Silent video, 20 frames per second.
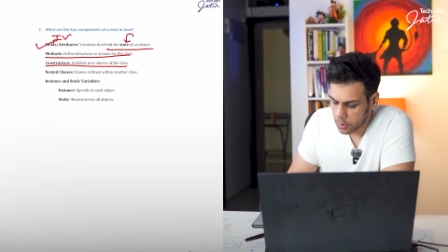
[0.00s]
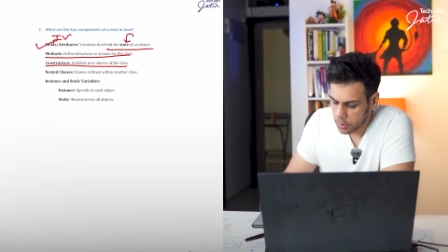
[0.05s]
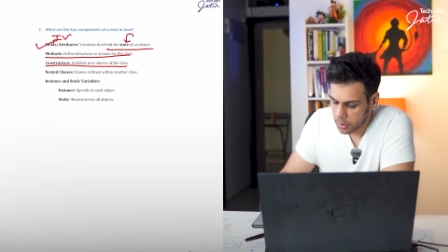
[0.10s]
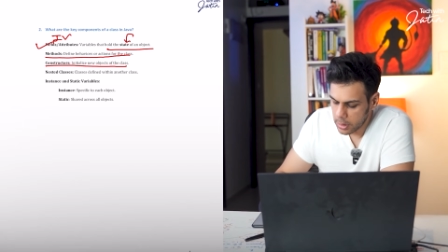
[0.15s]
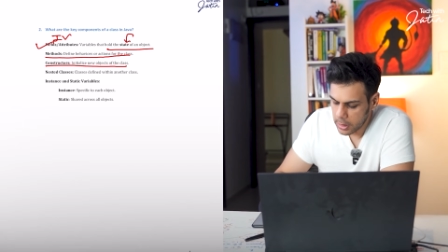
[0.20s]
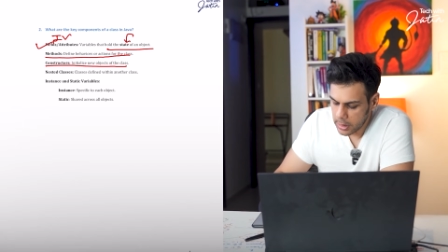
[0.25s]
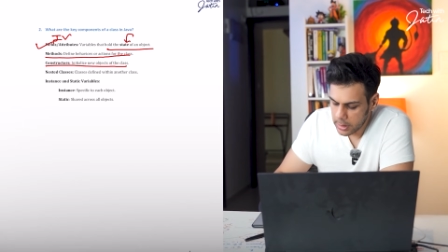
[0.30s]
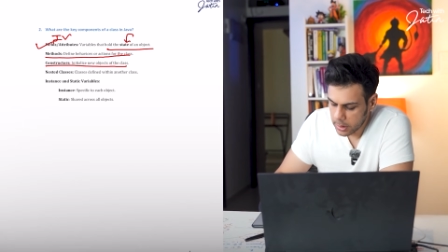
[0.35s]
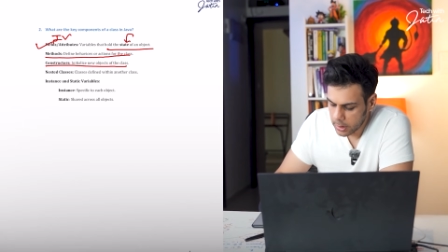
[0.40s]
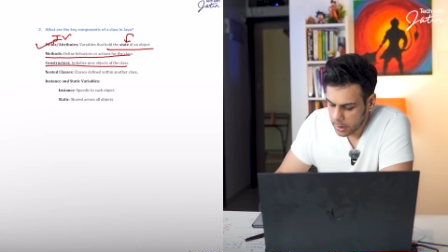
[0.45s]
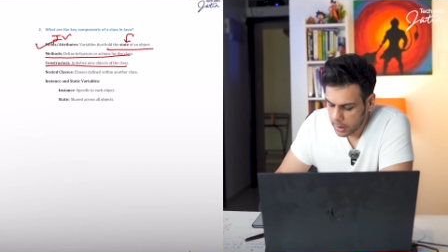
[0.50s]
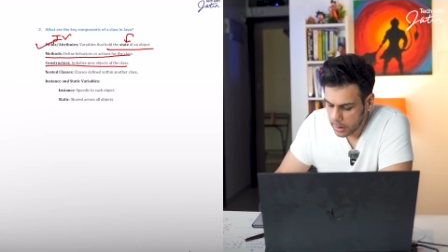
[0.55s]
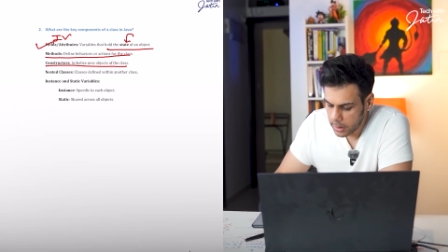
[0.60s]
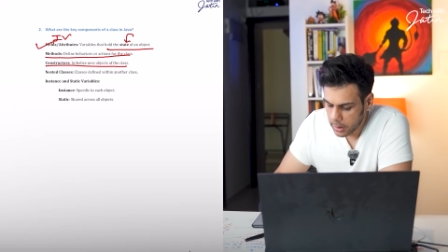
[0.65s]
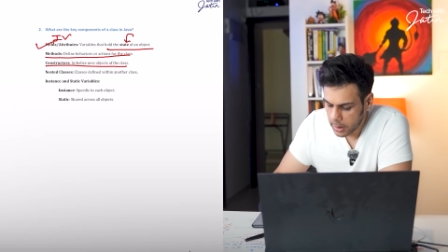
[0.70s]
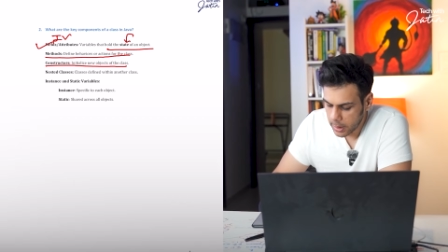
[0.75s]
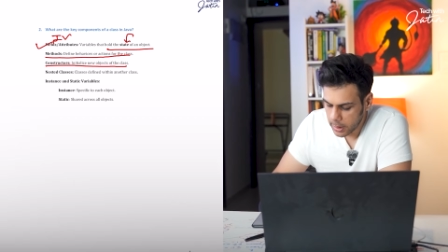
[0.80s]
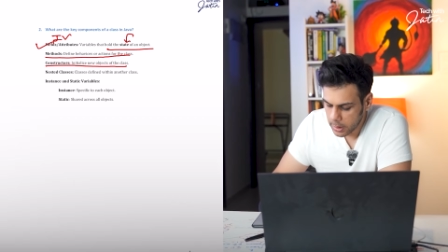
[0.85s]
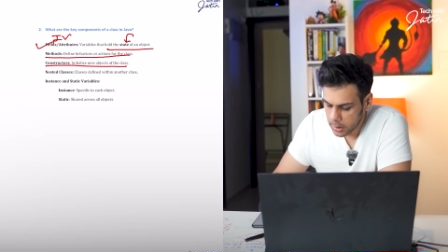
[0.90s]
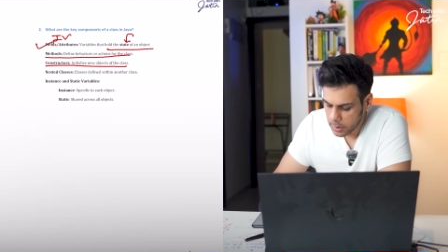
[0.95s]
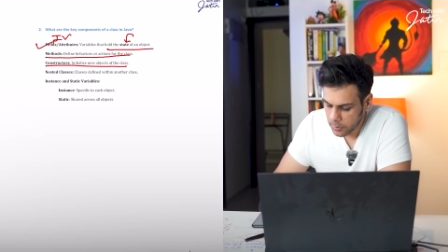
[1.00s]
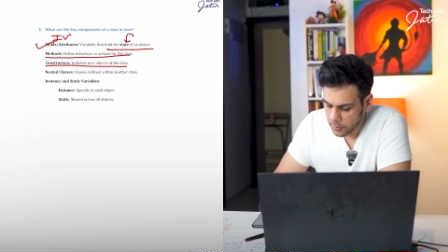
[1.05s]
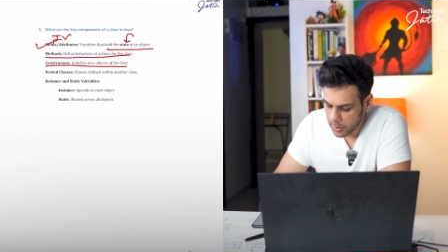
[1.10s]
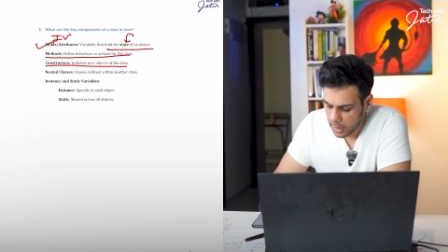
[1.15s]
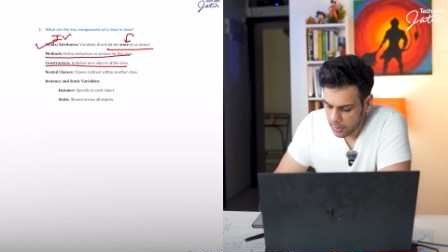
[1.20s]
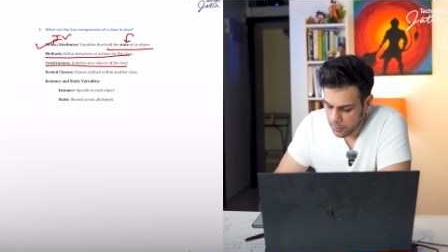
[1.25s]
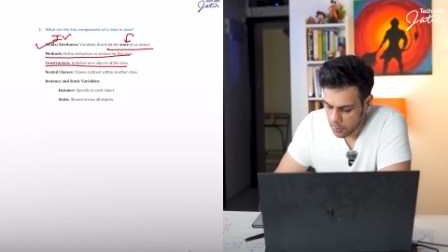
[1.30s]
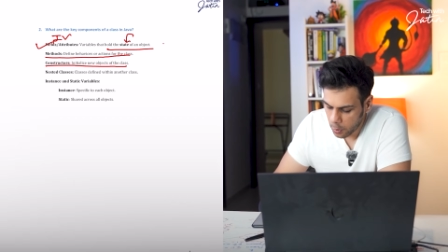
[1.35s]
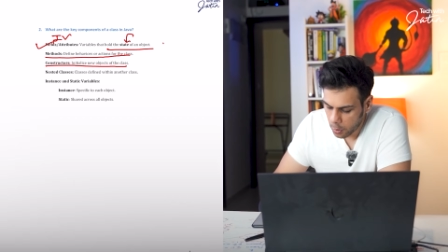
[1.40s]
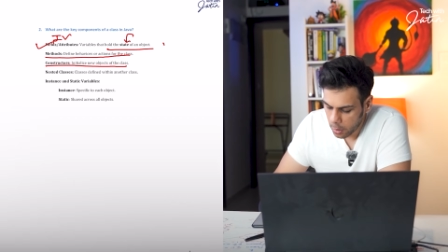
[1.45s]
So these three things
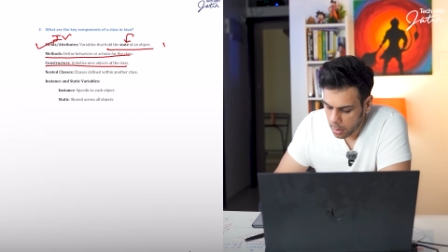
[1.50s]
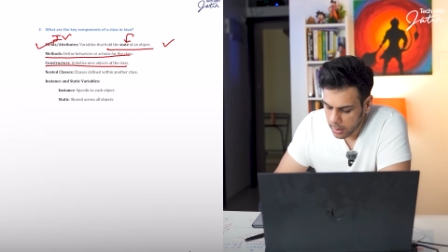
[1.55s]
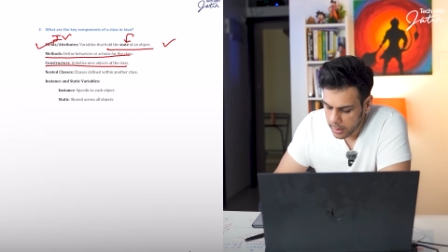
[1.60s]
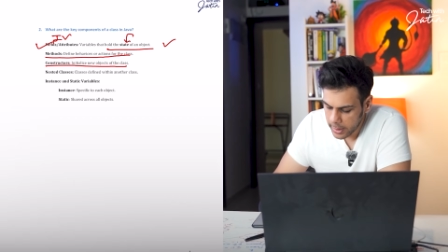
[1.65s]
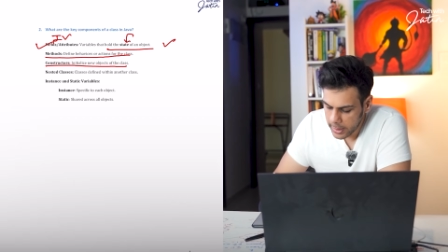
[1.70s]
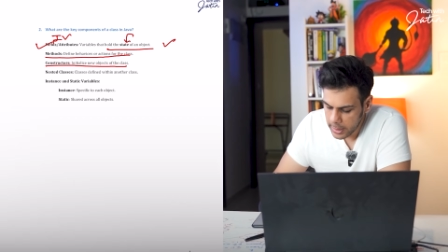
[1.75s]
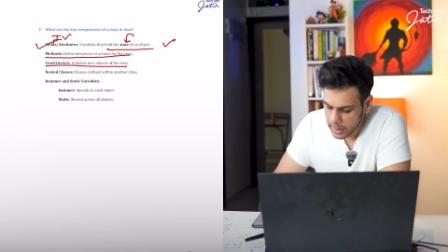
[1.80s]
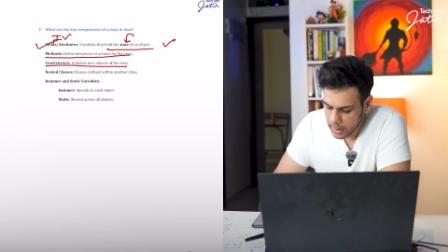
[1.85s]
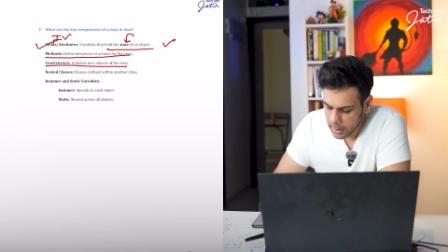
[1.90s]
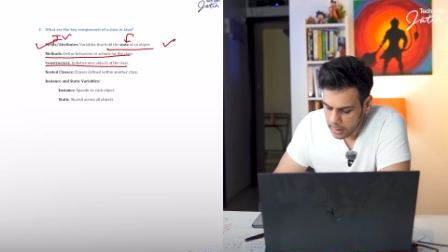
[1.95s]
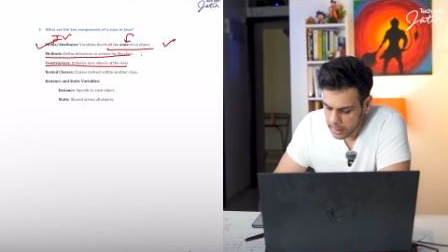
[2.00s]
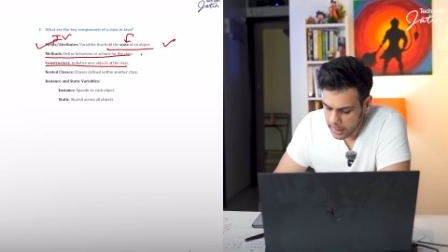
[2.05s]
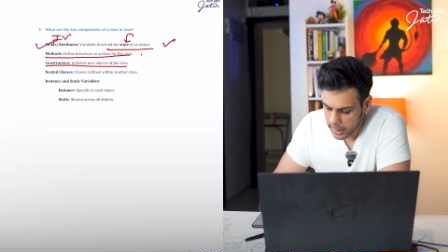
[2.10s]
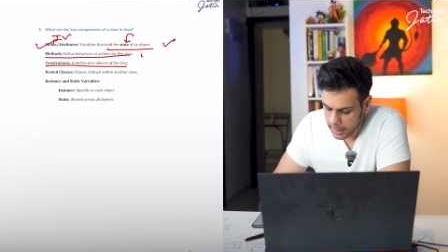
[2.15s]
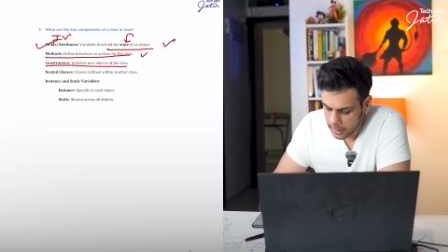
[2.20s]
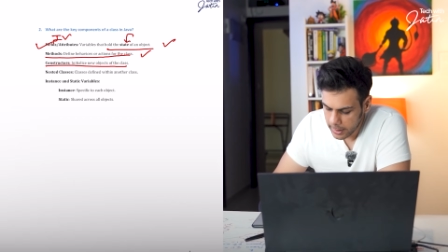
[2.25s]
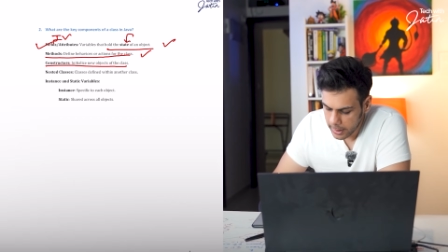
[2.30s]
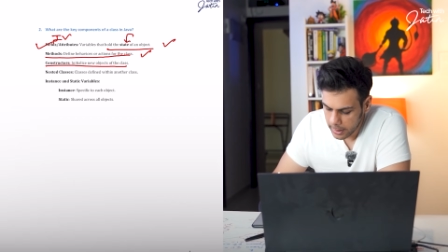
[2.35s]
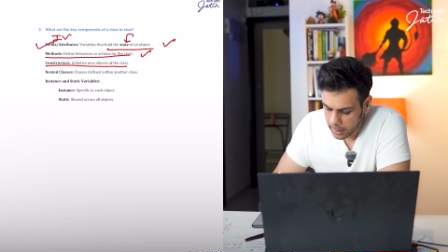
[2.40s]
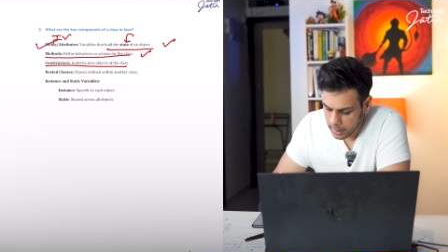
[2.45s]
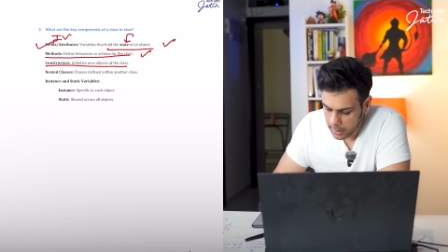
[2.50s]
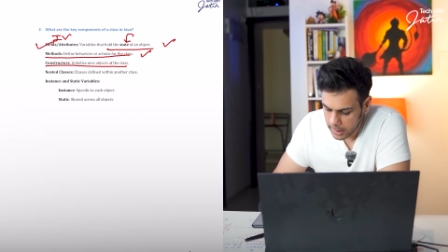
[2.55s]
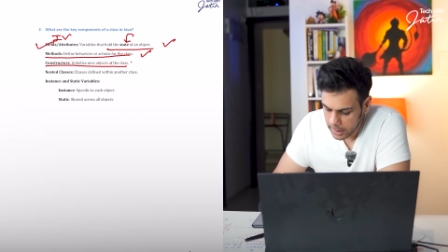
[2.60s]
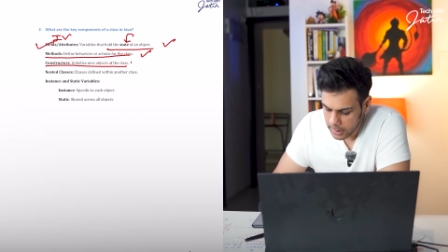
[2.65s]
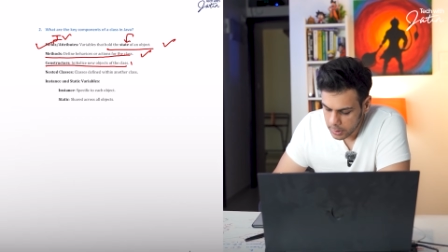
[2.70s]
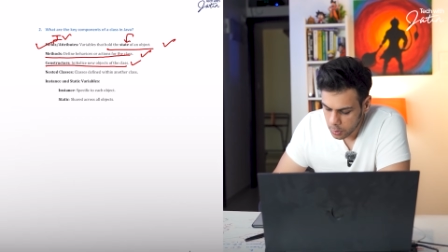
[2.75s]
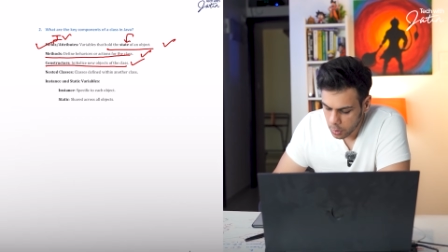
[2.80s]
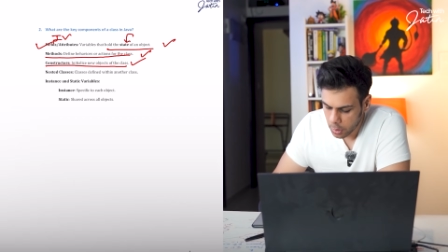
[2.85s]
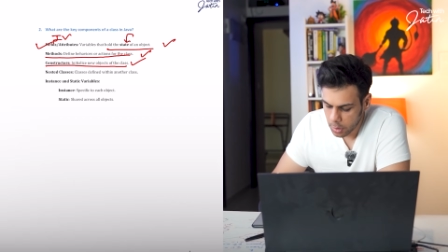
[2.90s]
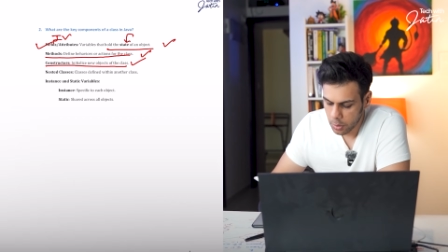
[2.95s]
we have already created.
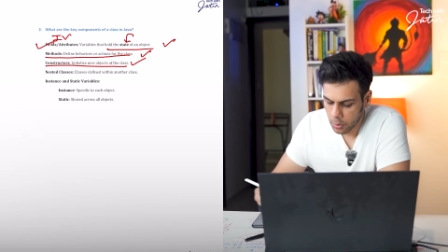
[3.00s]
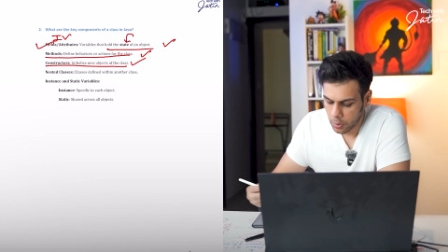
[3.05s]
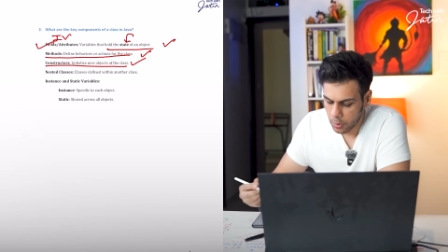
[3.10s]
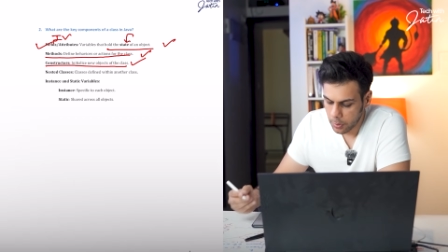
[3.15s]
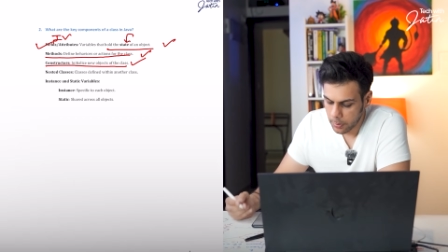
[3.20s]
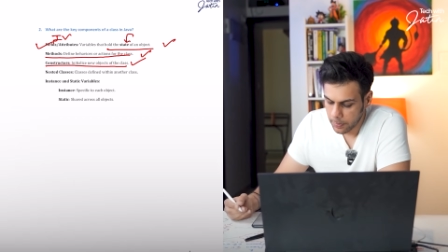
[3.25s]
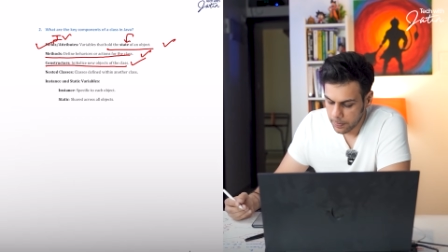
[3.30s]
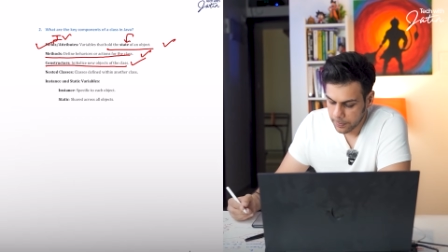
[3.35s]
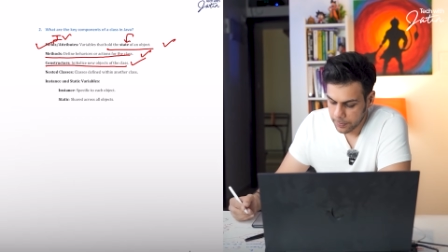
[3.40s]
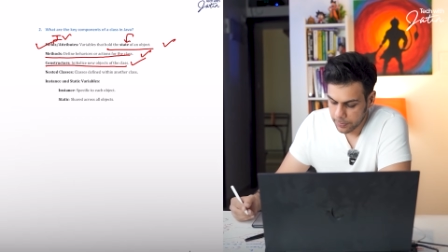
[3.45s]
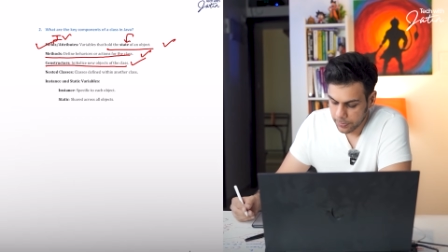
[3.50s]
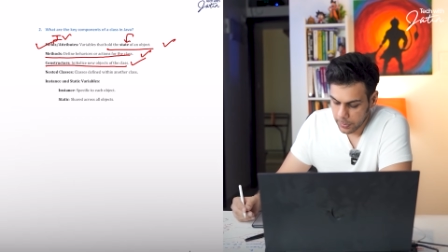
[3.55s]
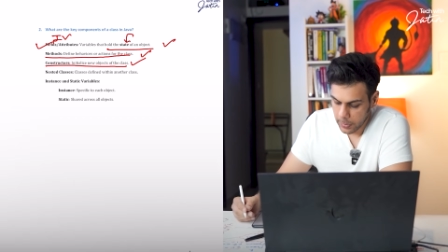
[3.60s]
Yes or no?